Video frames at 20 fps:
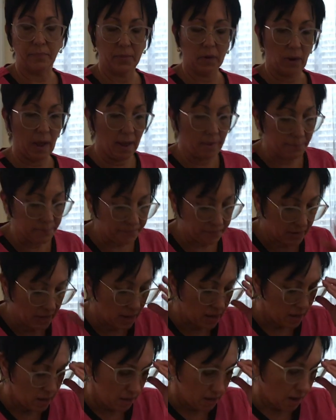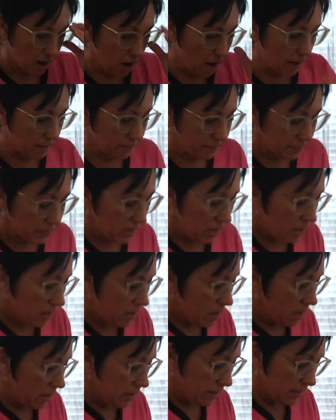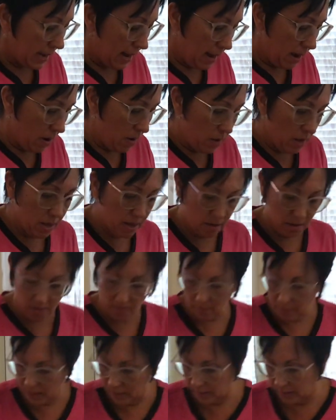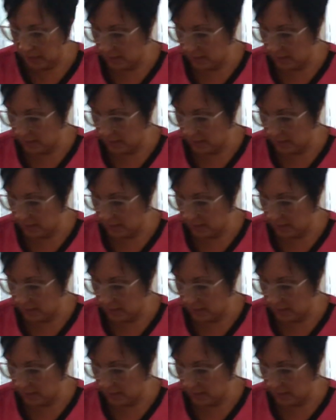Okay? All right. Now what I'd